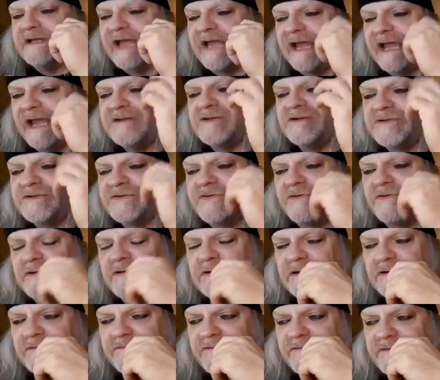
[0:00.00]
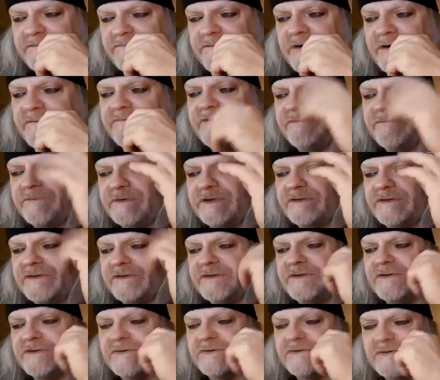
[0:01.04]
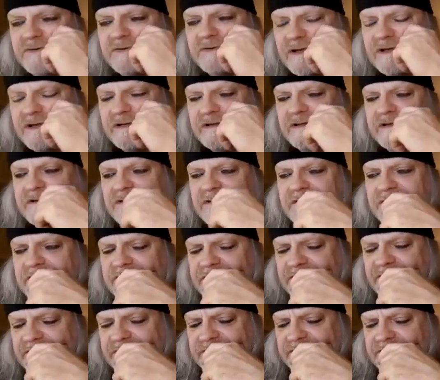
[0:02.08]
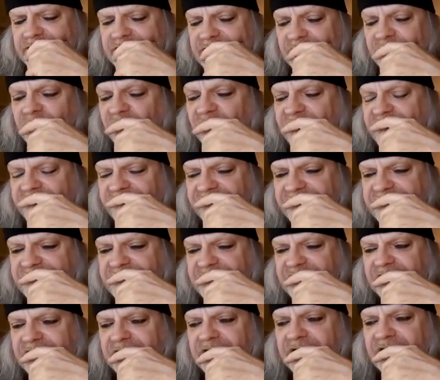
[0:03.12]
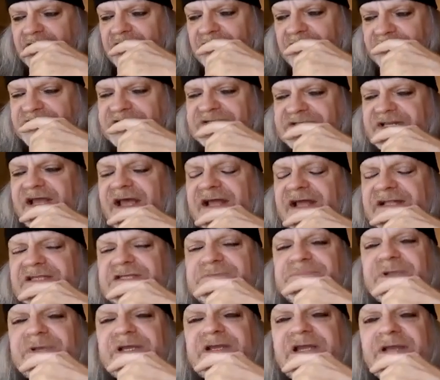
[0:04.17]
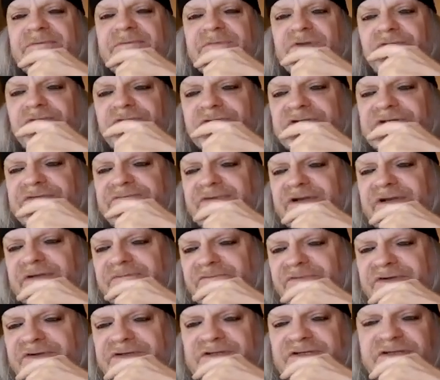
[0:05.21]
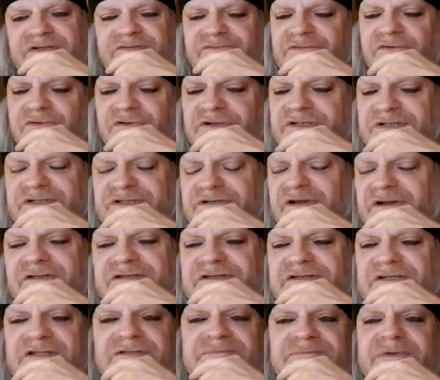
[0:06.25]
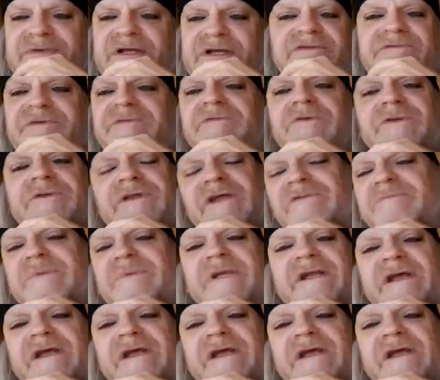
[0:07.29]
gained control over what we wanted to do, the more critical our stance became towards Venom, which is of course nonsense because we wouldn't have been